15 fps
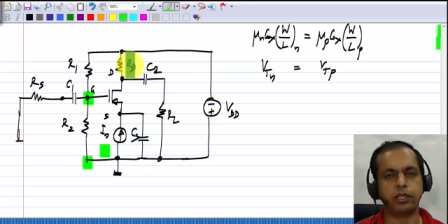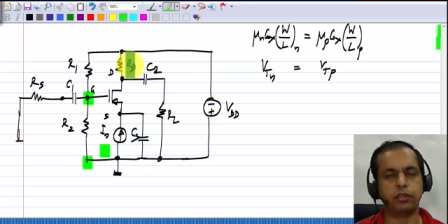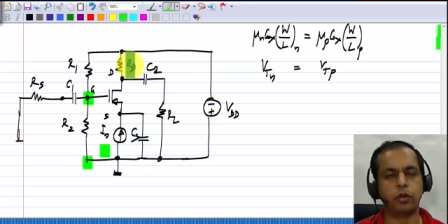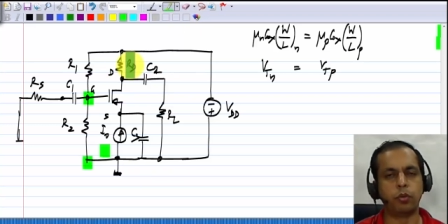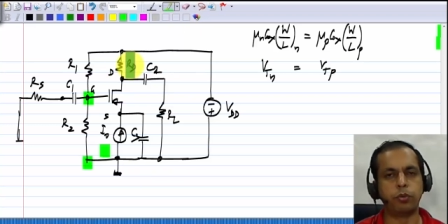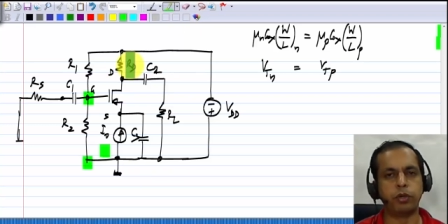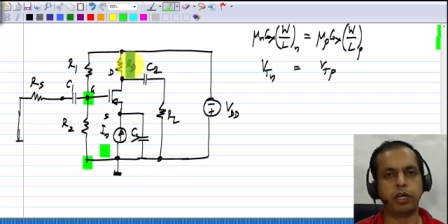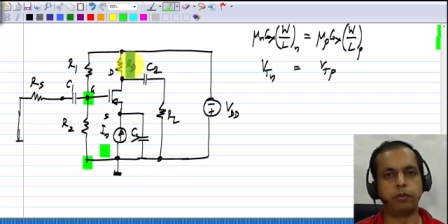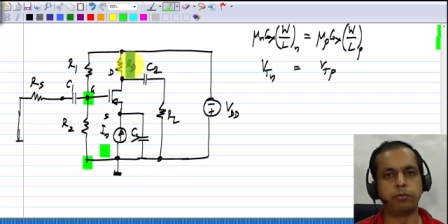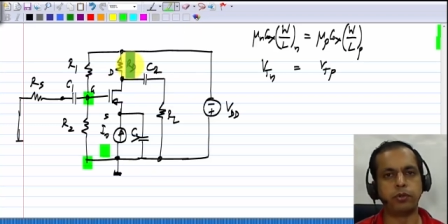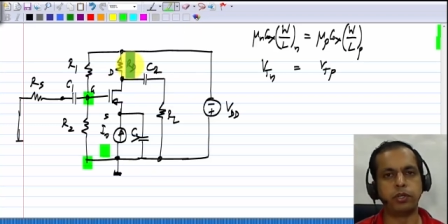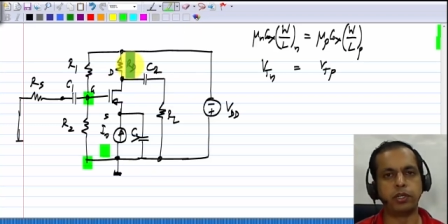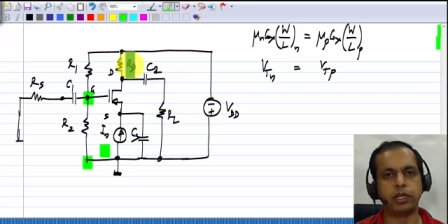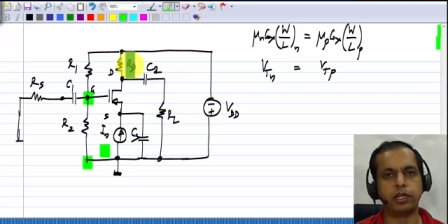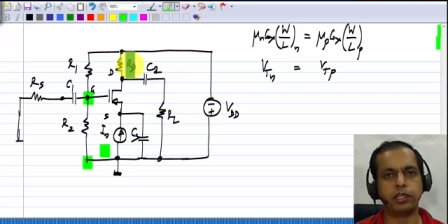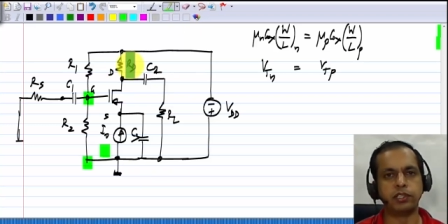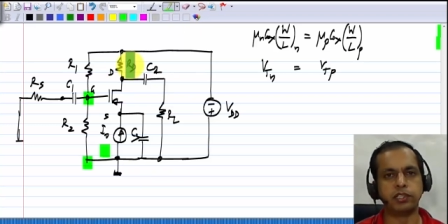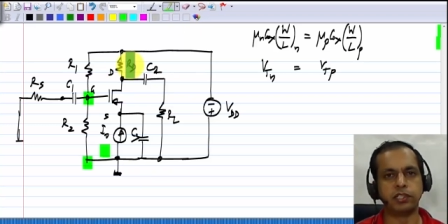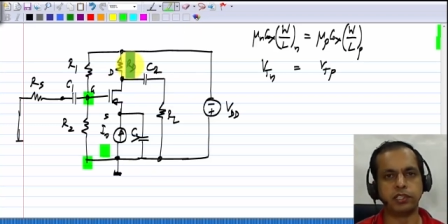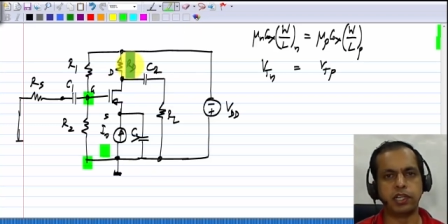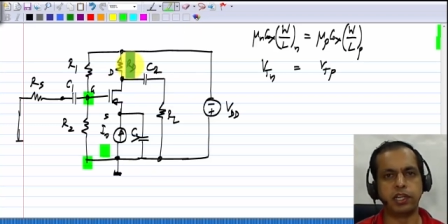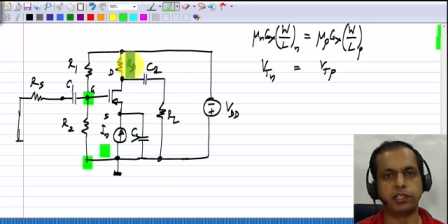the operating point
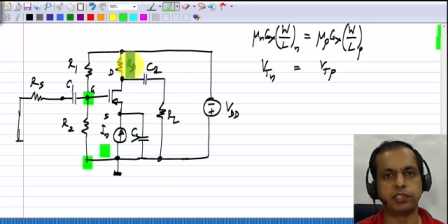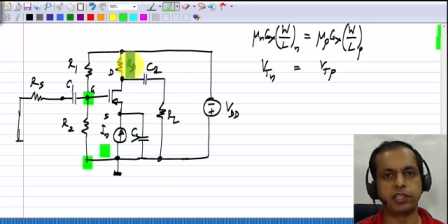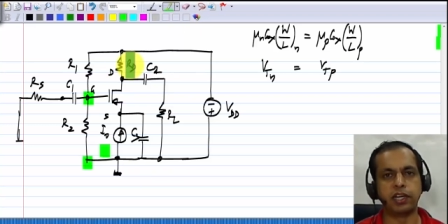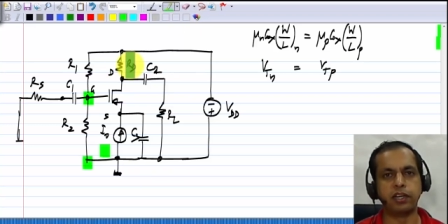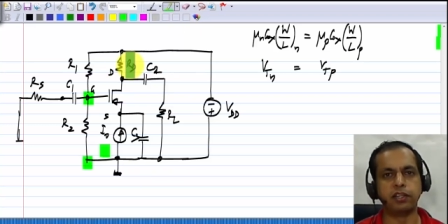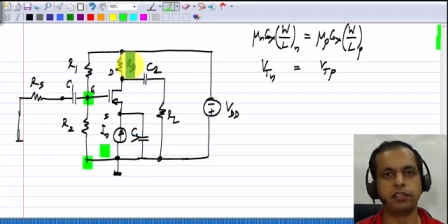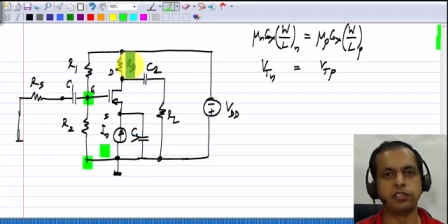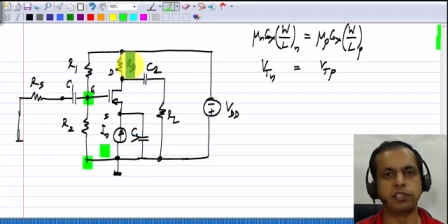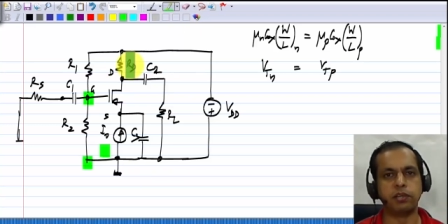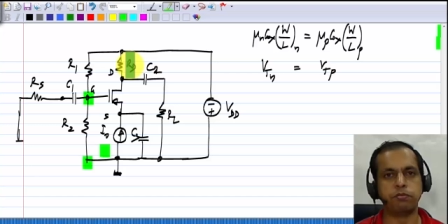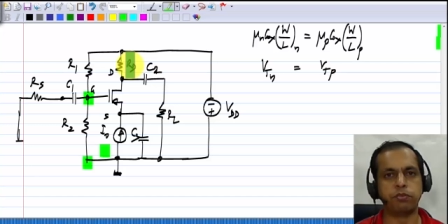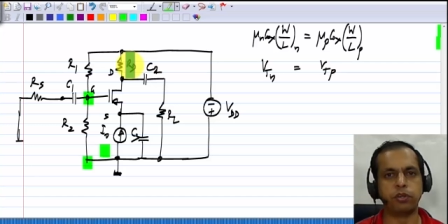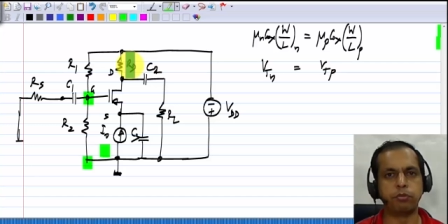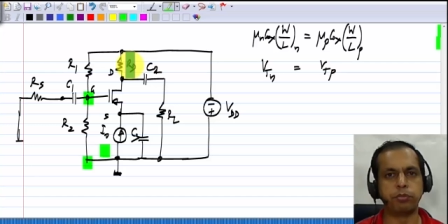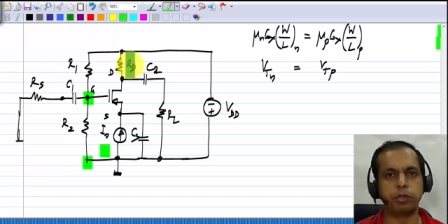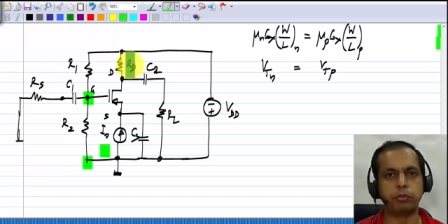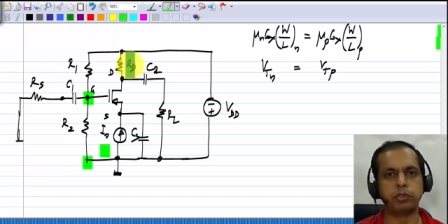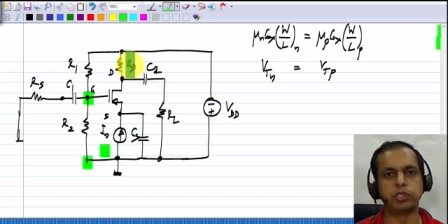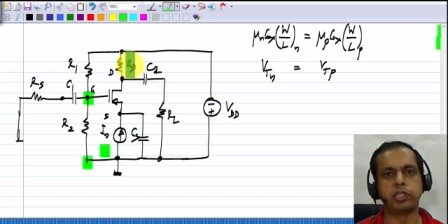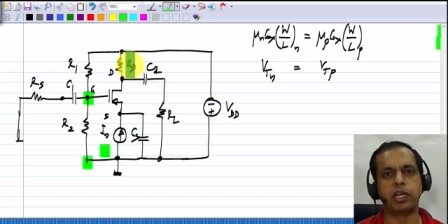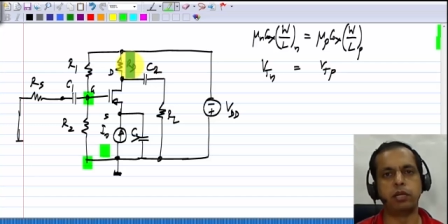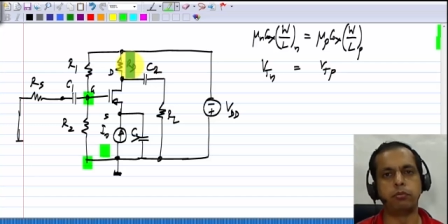conditions are exactly the same for PMOS
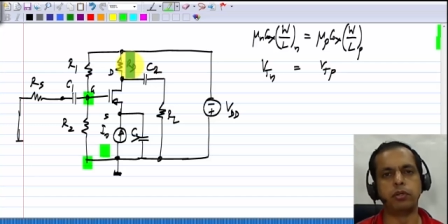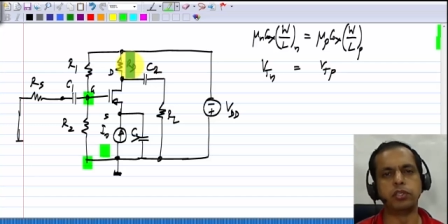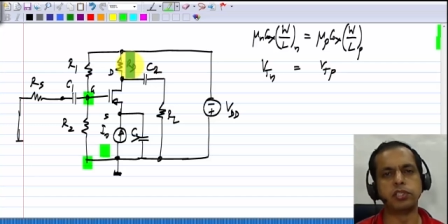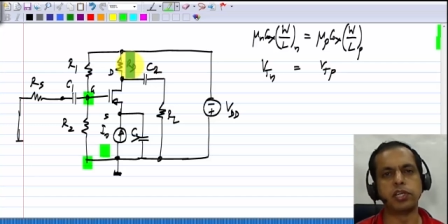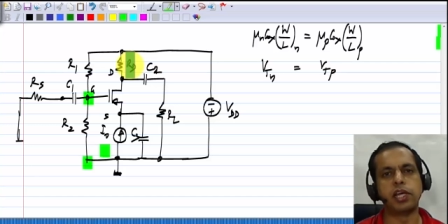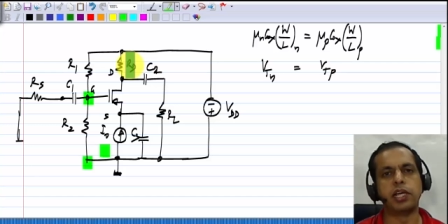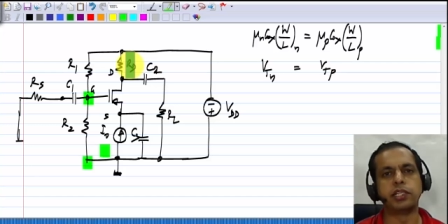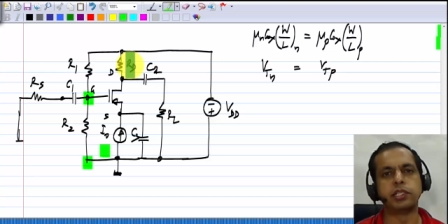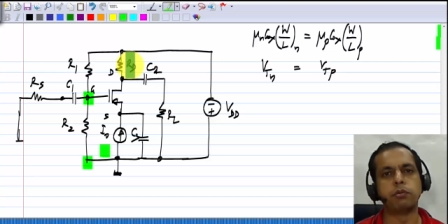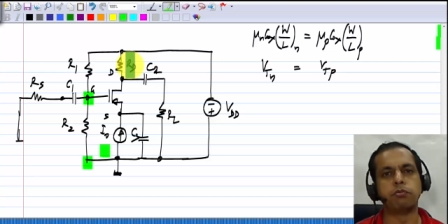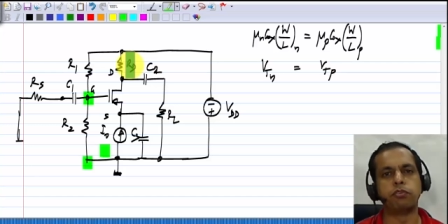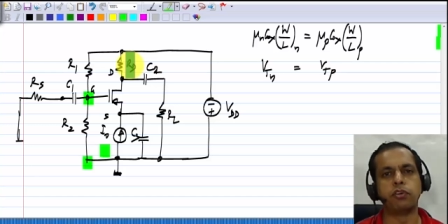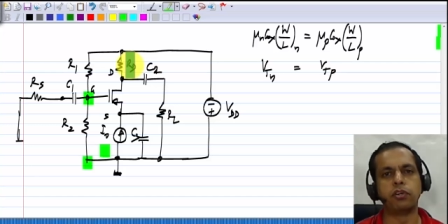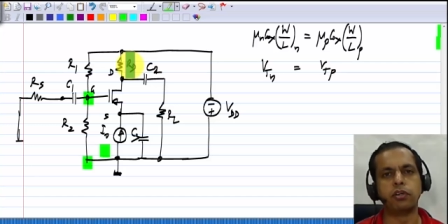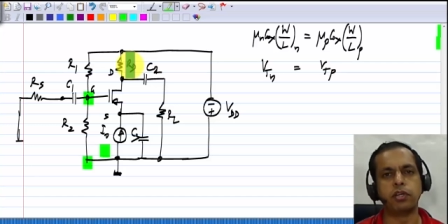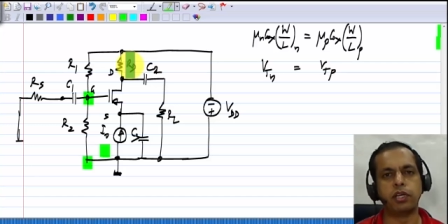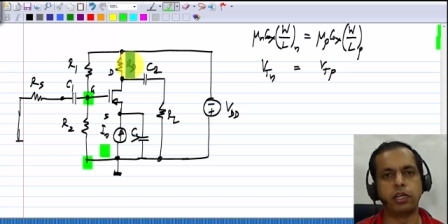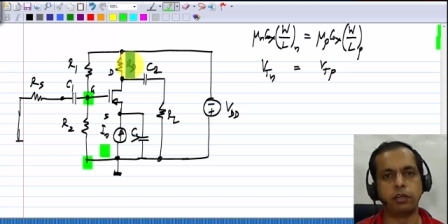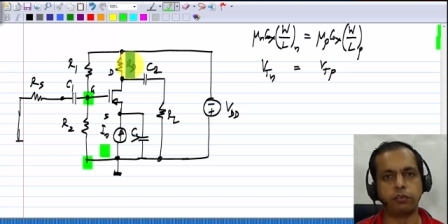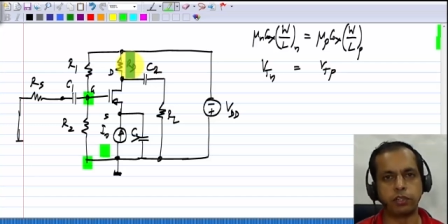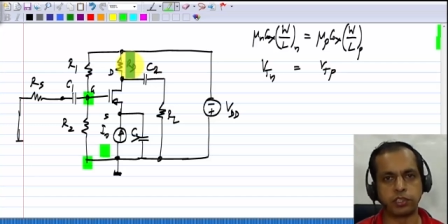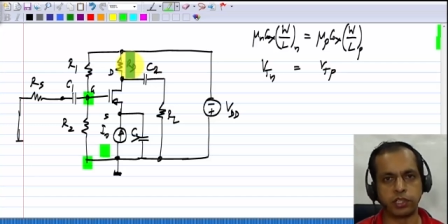and NMOS except for a
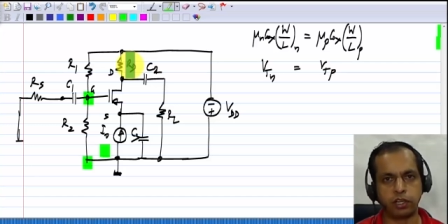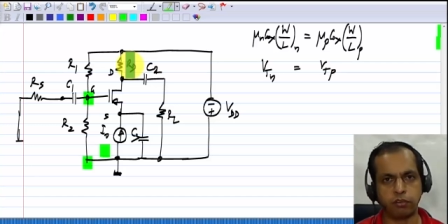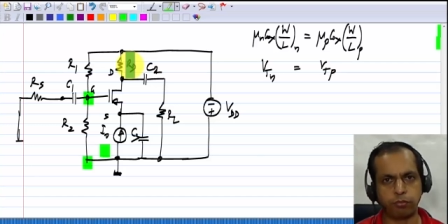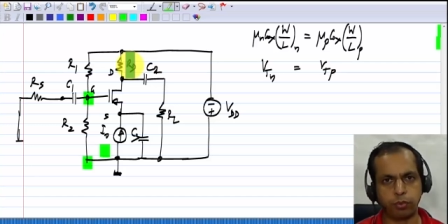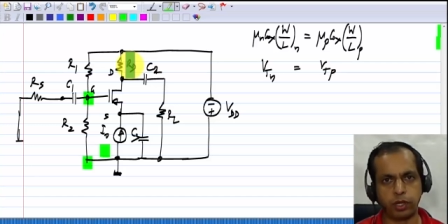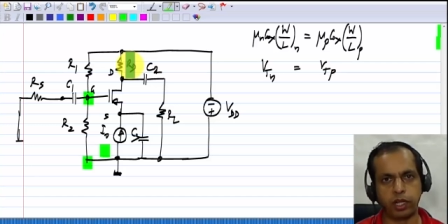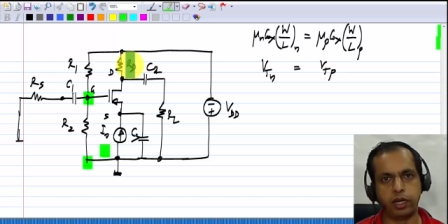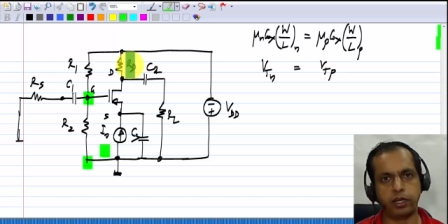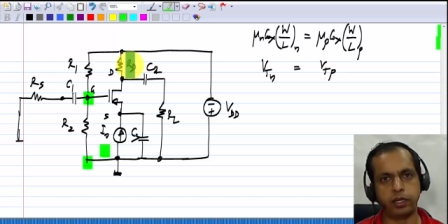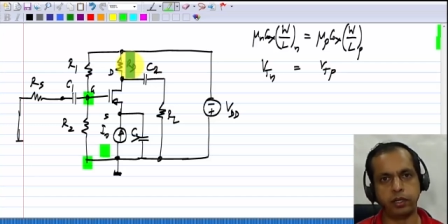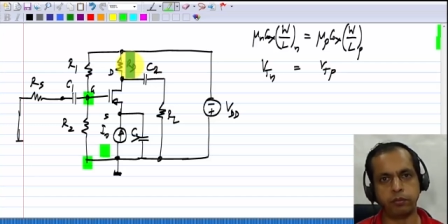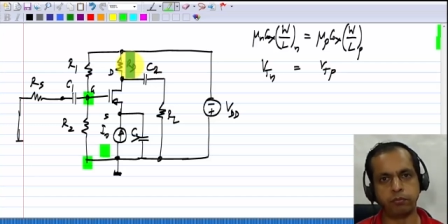reversal of polarity.